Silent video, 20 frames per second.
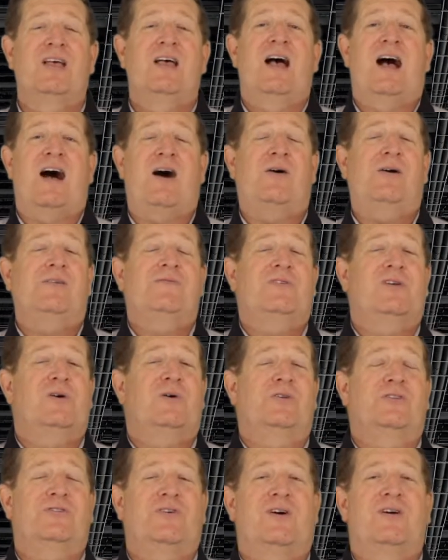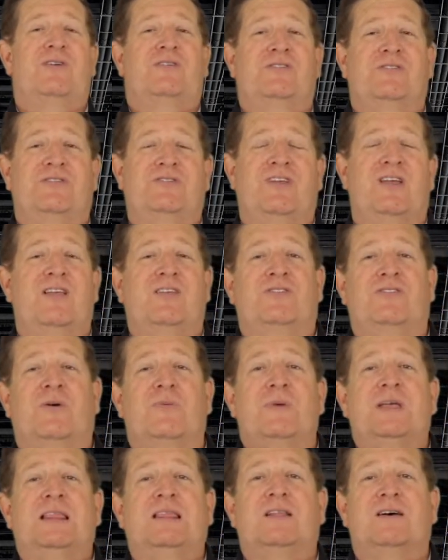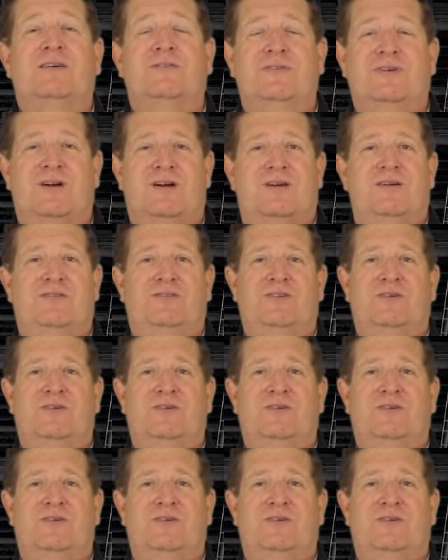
I'll even go as far as to say is that we love cars.